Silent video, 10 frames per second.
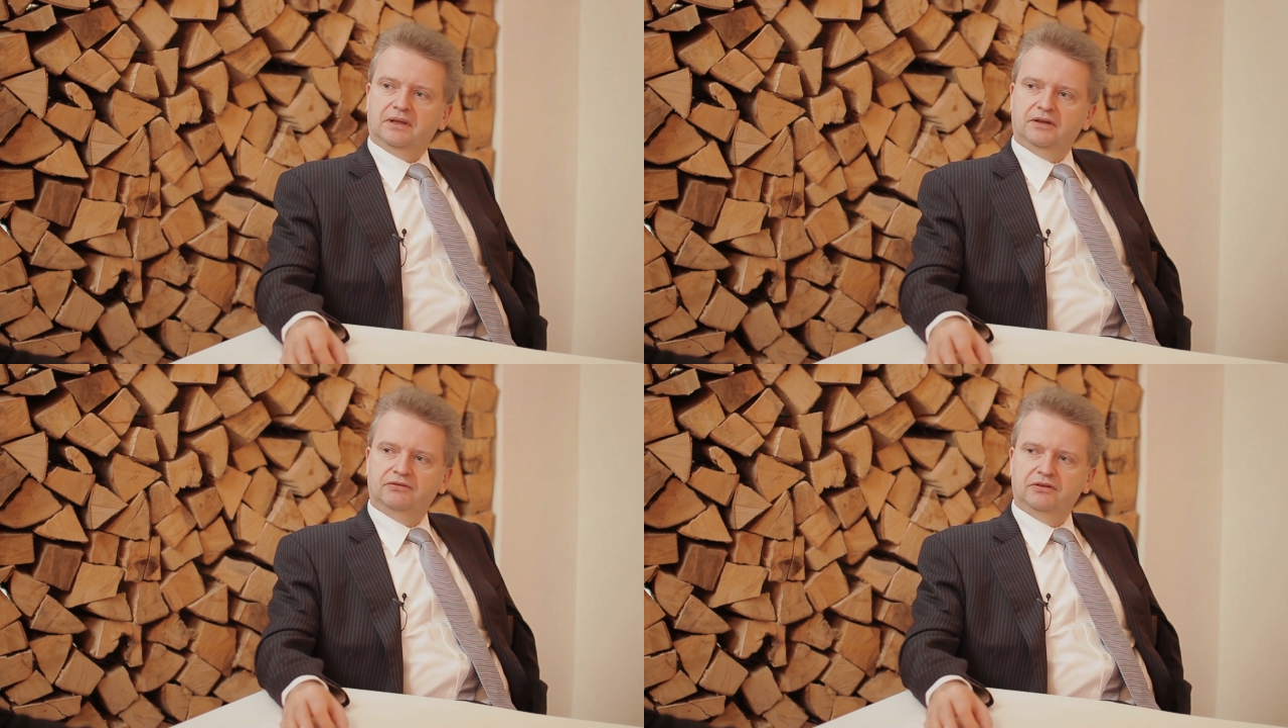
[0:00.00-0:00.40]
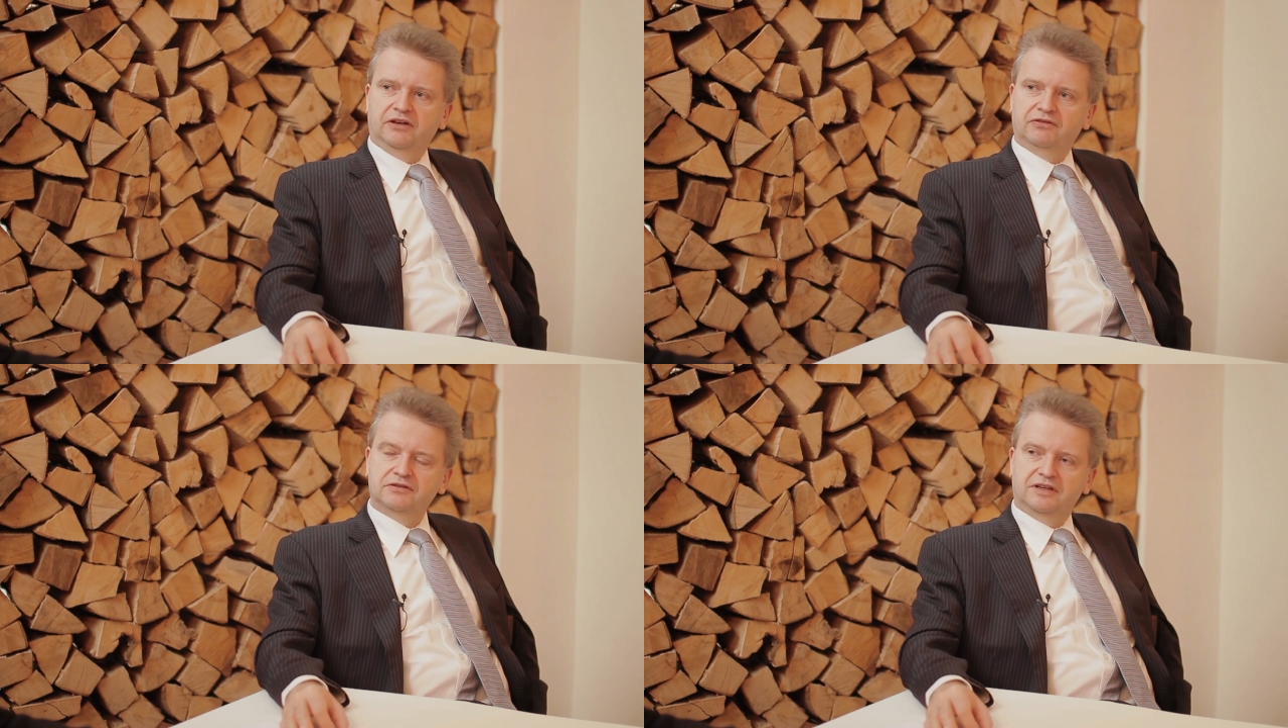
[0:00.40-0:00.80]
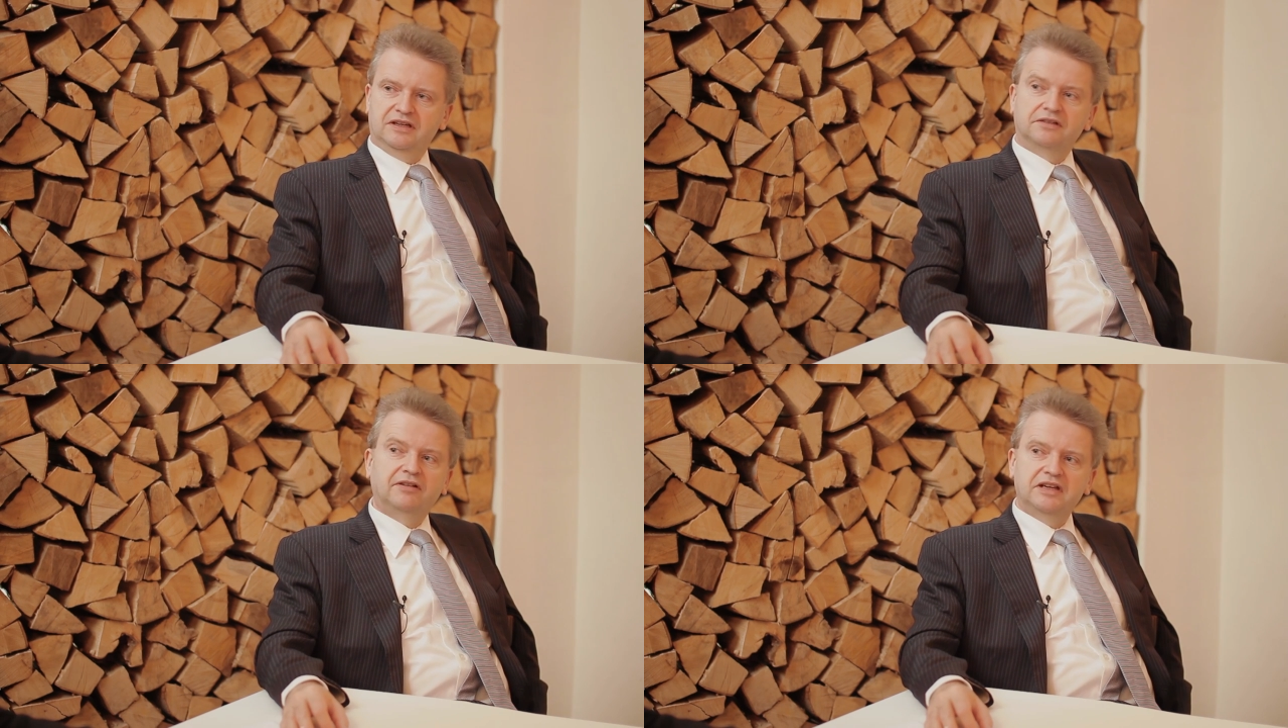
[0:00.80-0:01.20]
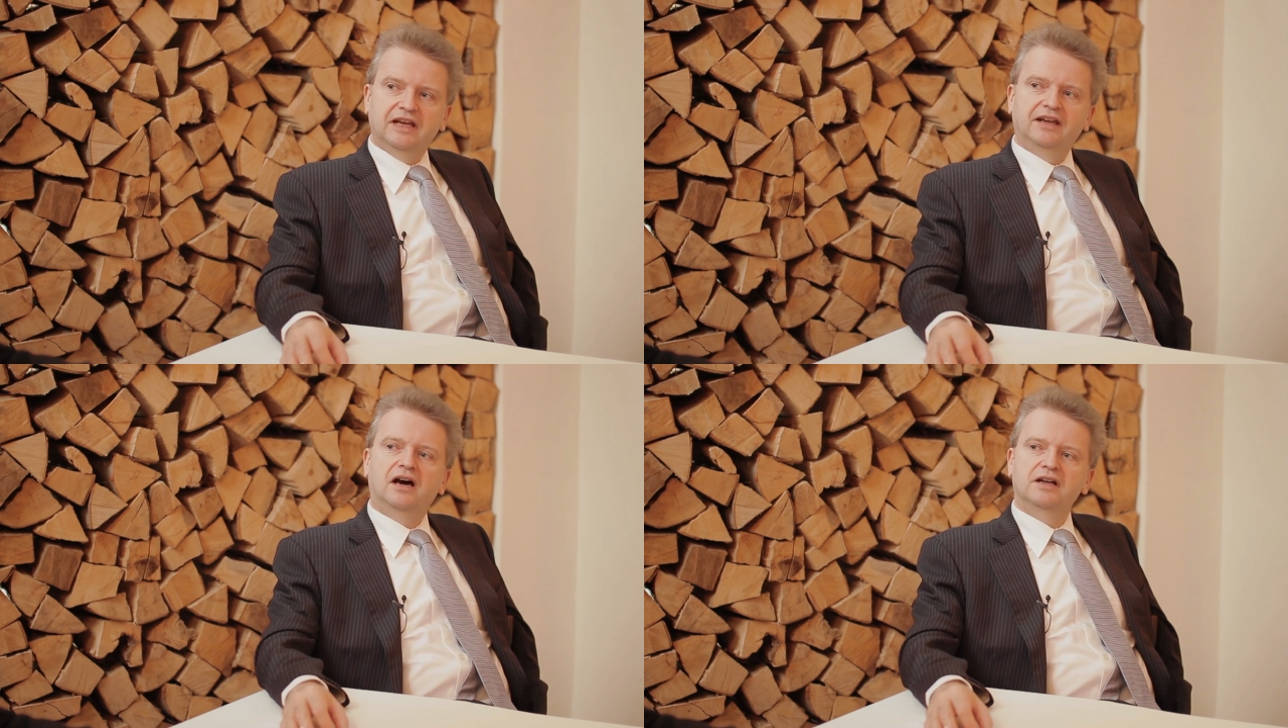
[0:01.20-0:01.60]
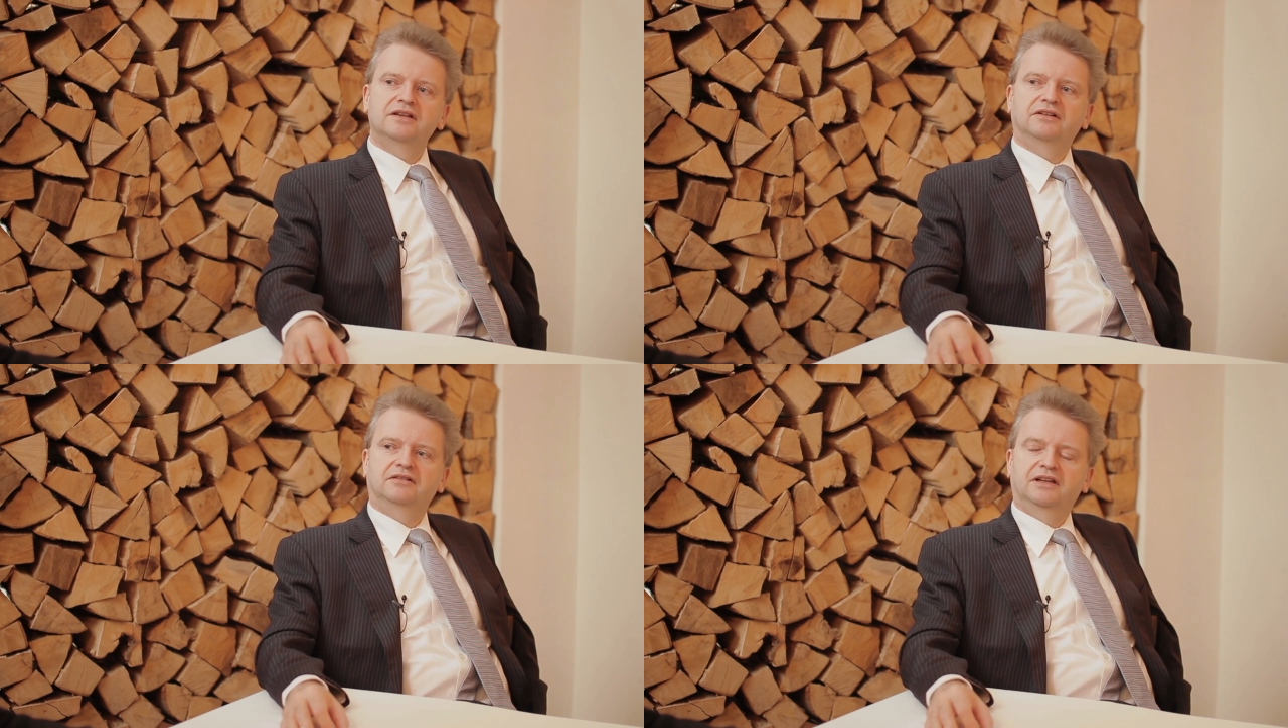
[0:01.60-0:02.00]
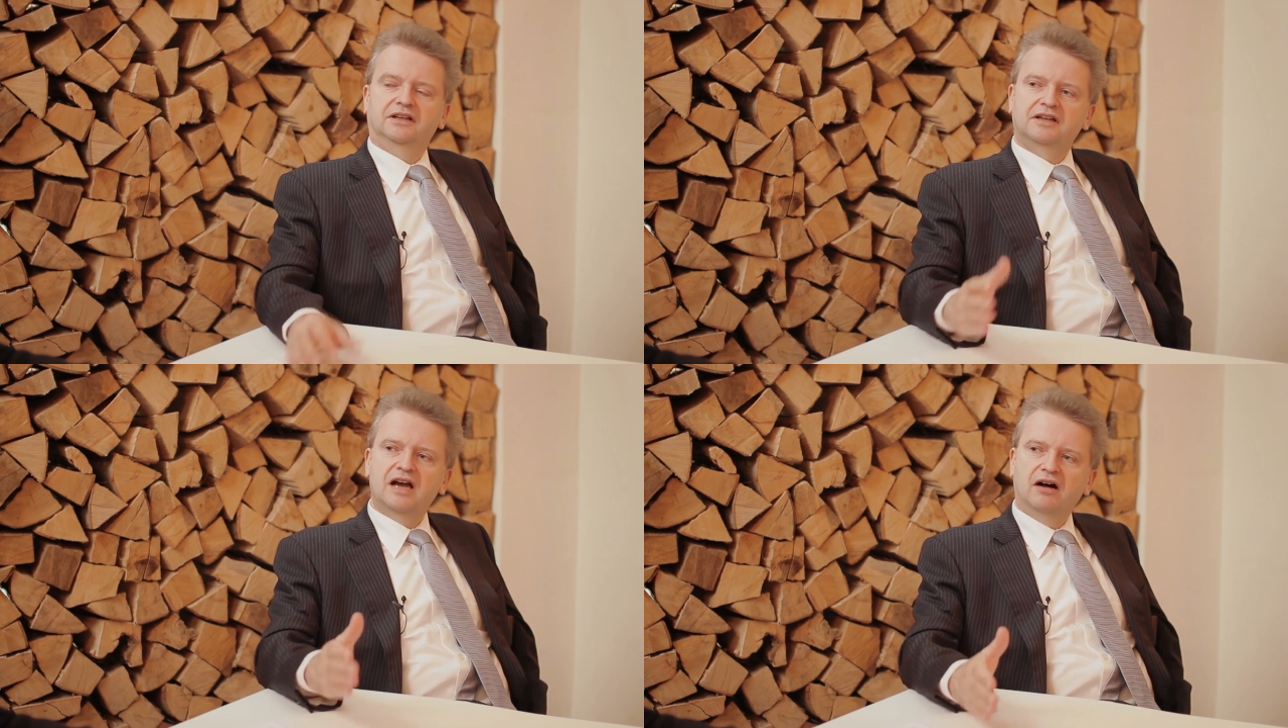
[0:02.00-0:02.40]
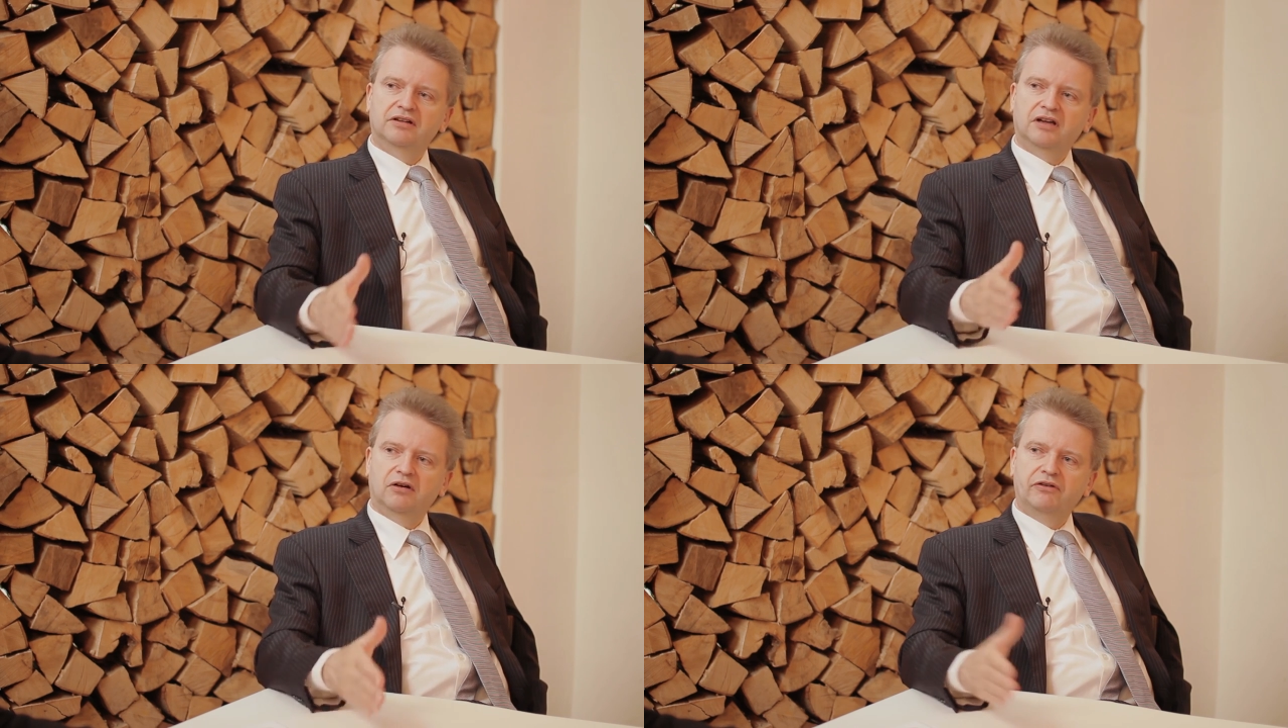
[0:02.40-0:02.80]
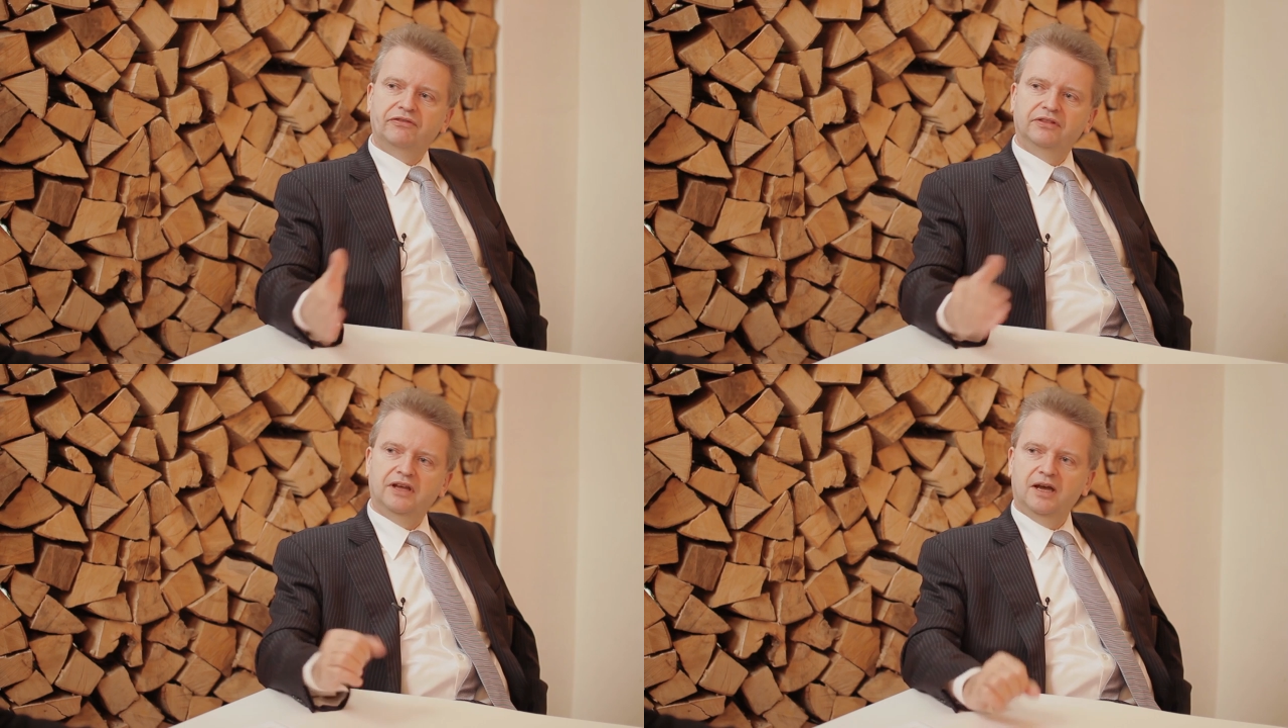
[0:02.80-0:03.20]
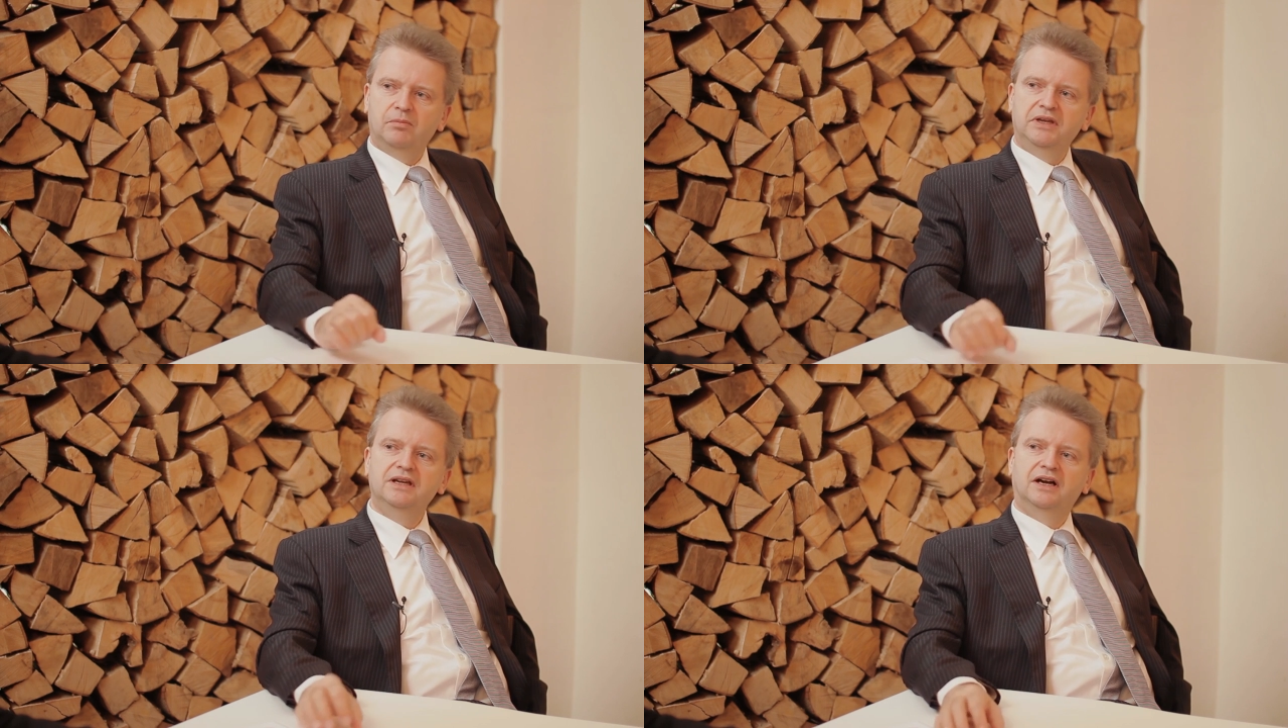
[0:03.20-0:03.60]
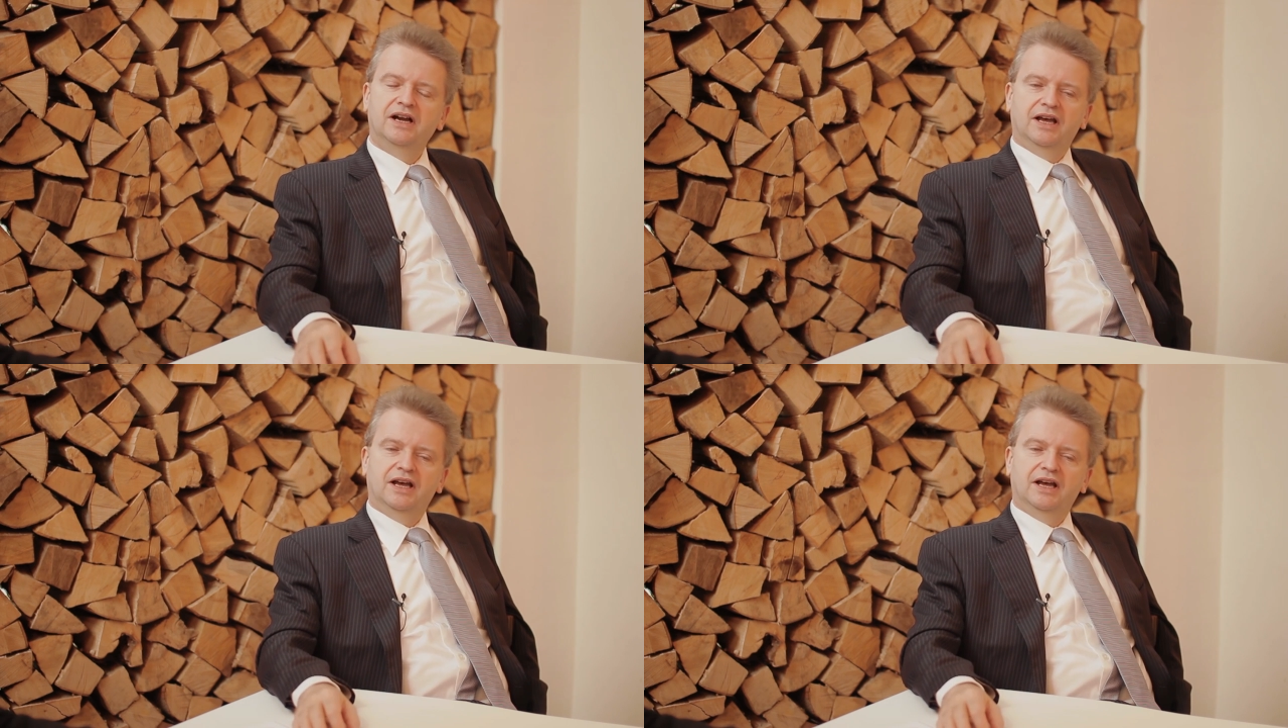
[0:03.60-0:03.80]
If you have good intraday data, you can count how often they appear.